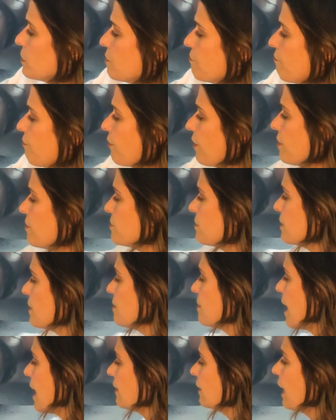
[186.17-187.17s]
you've
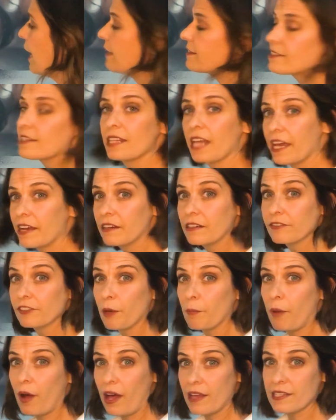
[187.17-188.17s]
frozen that last layer of
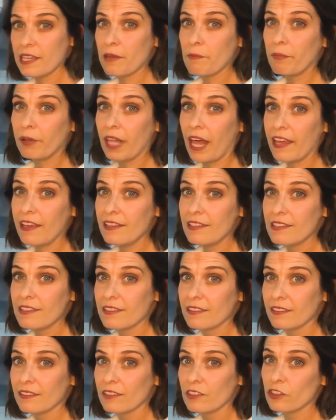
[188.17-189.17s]
composite in
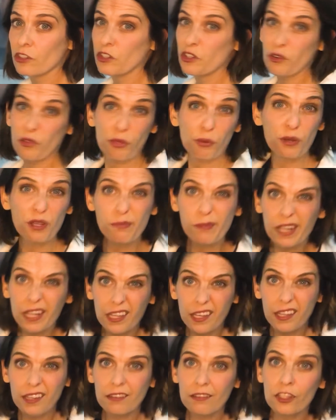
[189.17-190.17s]
place, so your
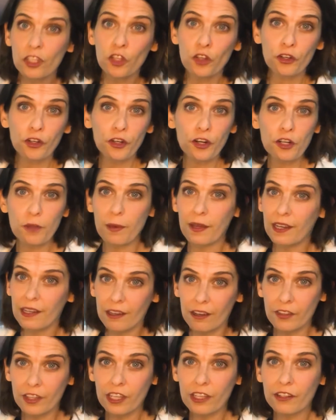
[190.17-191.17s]
3-minute cure depending
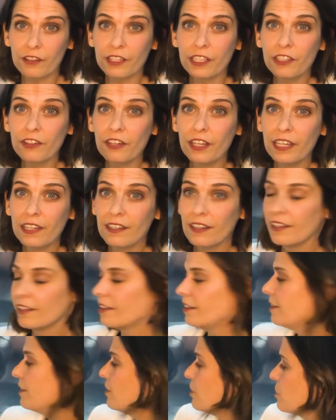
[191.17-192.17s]
on the curing unit,
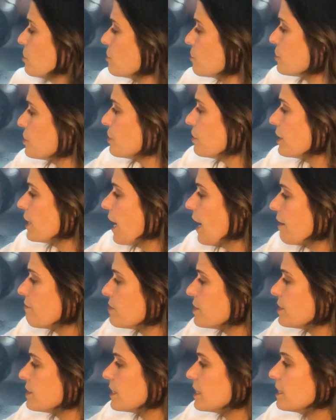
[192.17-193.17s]
you're still gonna have
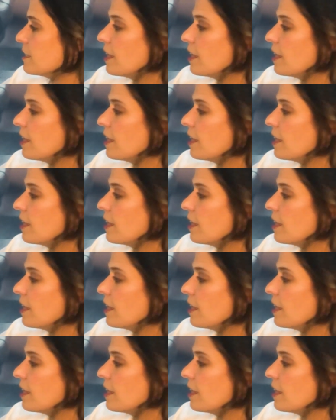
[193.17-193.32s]
the sticky